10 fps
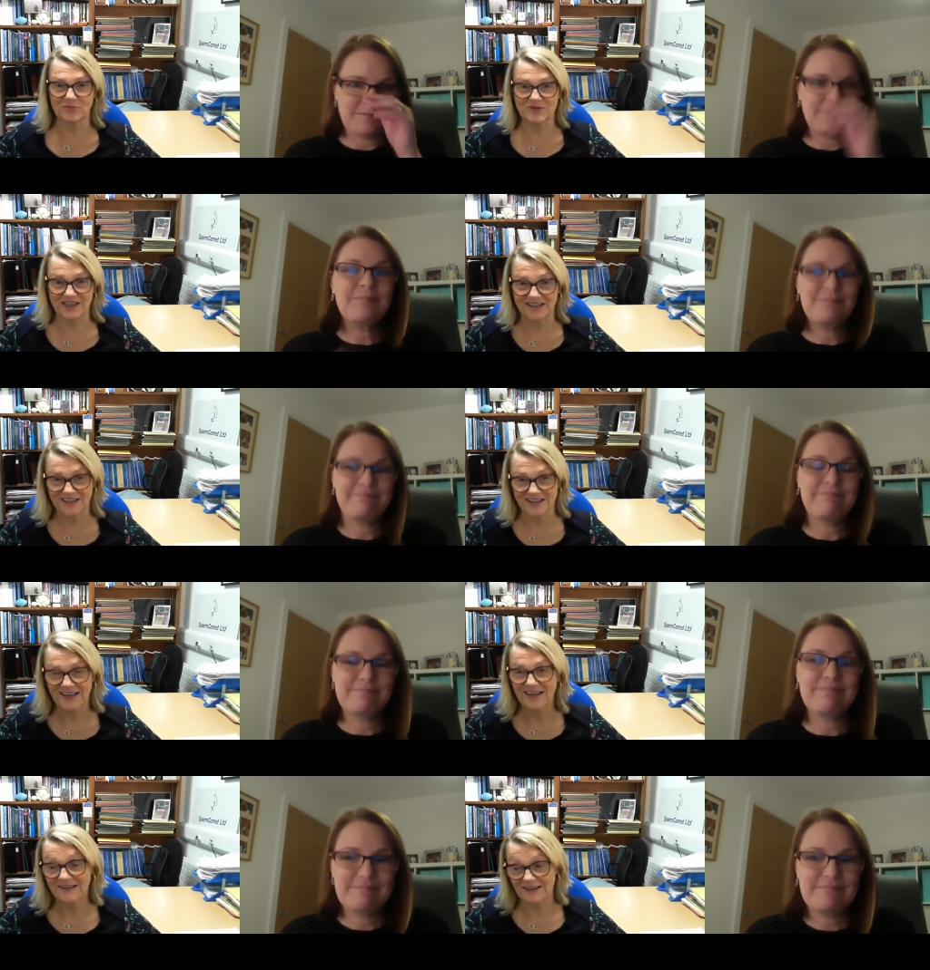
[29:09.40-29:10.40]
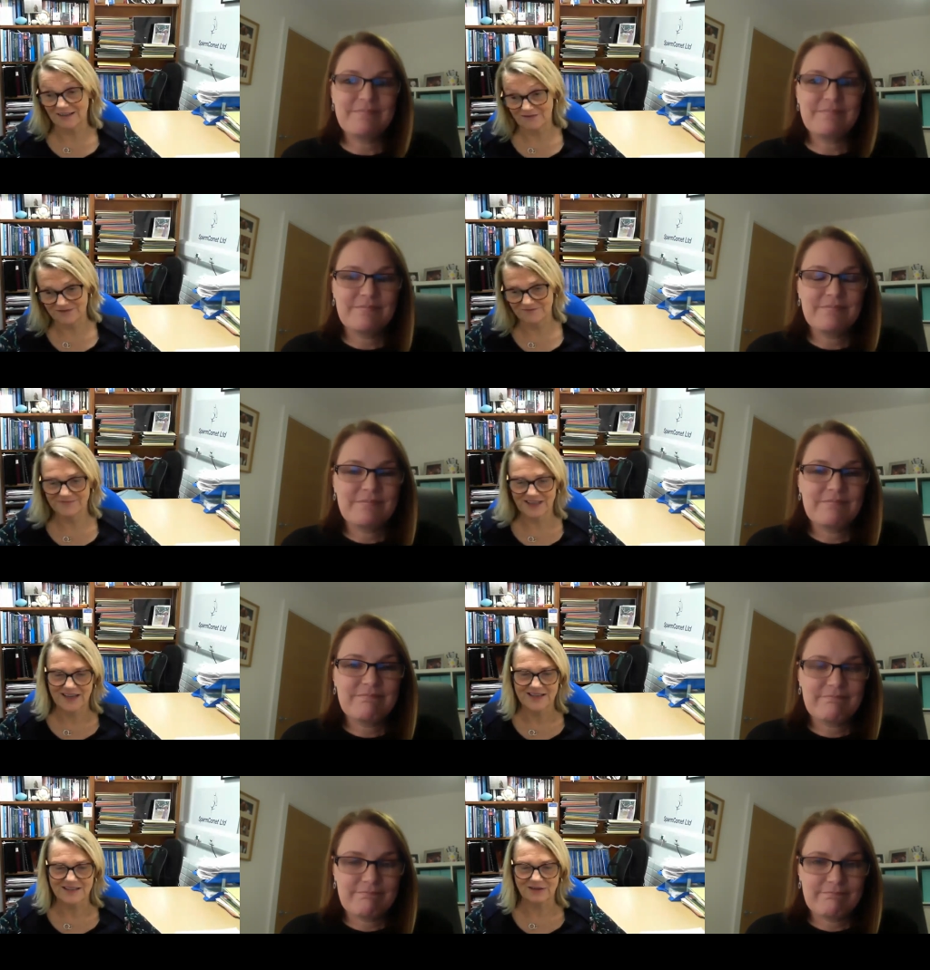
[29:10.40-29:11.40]
Speaker 1: upsetting to have
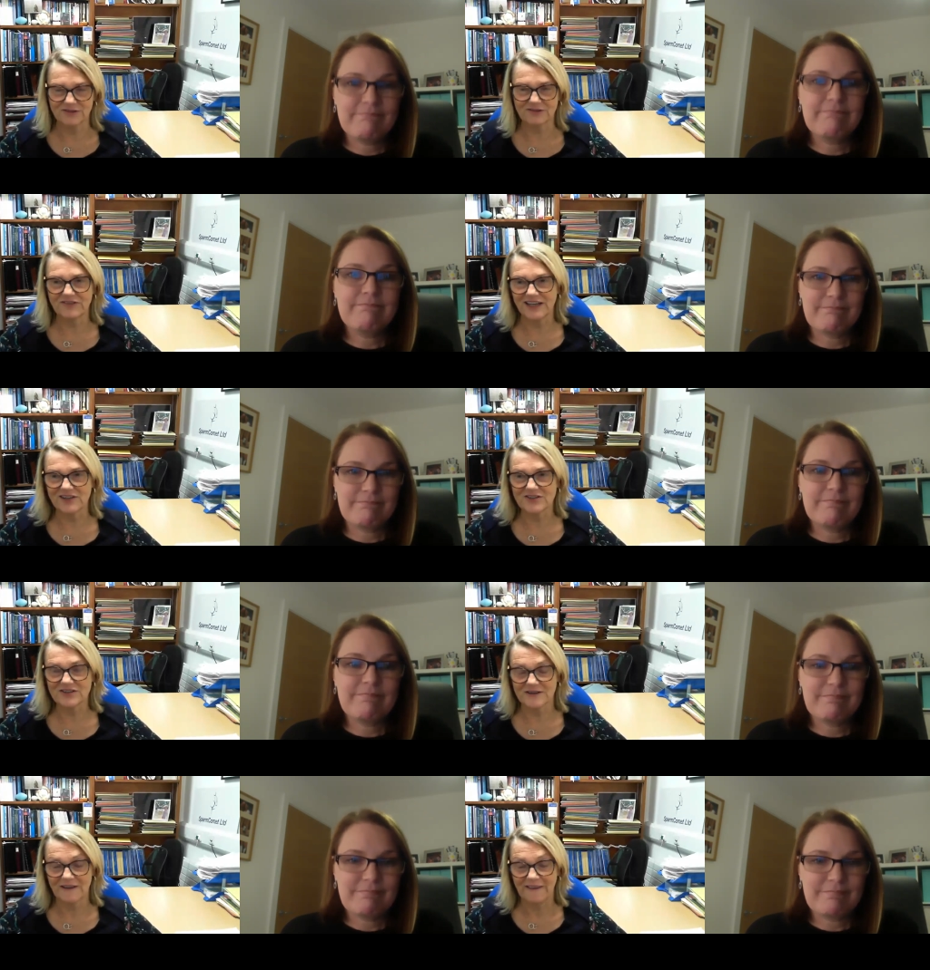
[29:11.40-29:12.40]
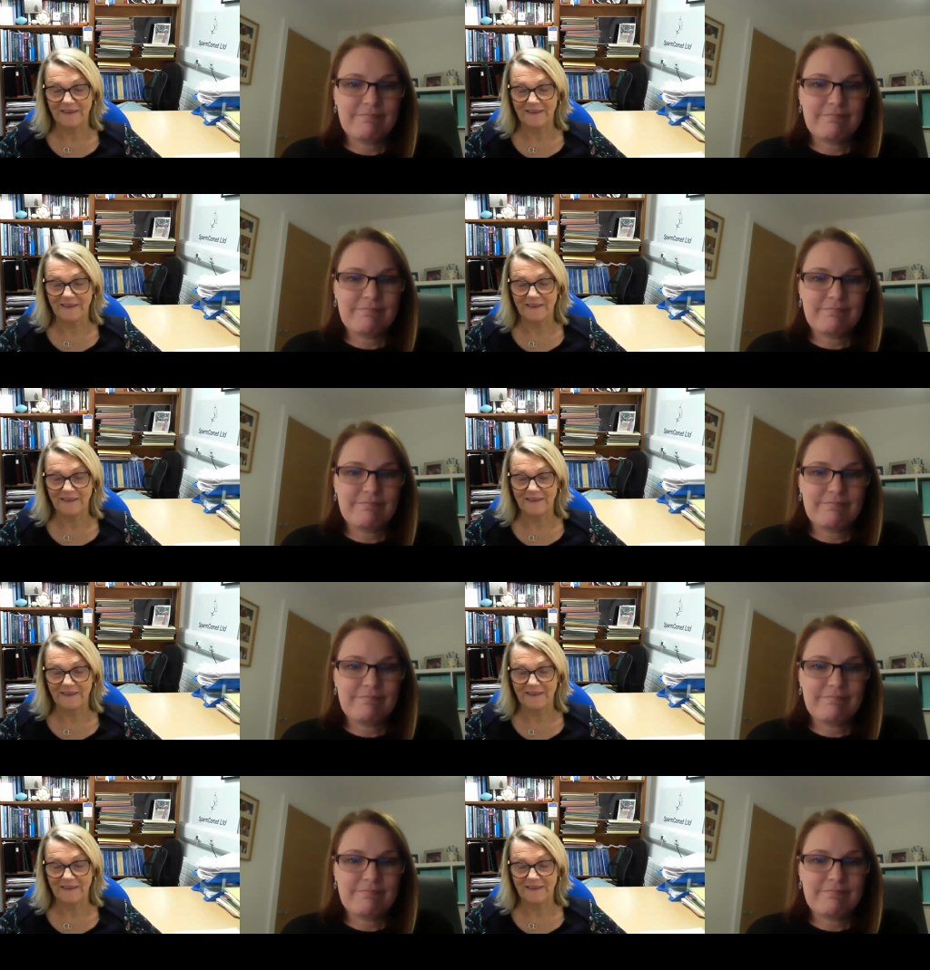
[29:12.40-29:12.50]
several failures.